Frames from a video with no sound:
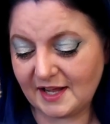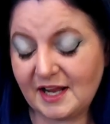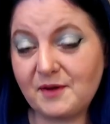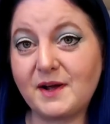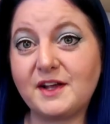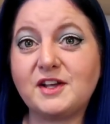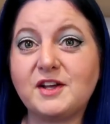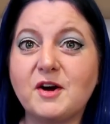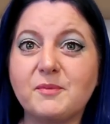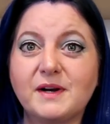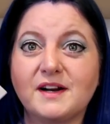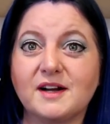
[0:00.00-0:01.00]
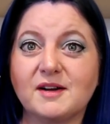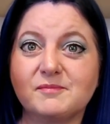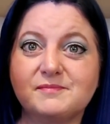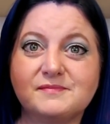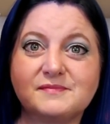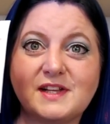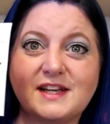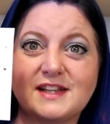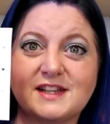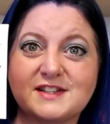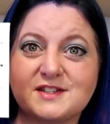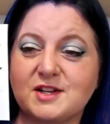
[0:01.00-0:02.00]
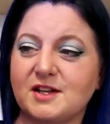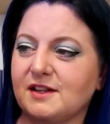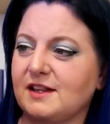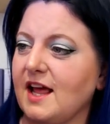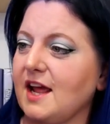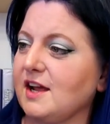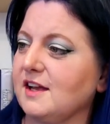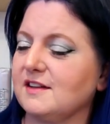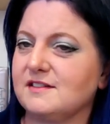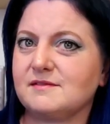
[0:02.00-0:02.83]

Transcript: Anyway, you open it up, you get this little thing,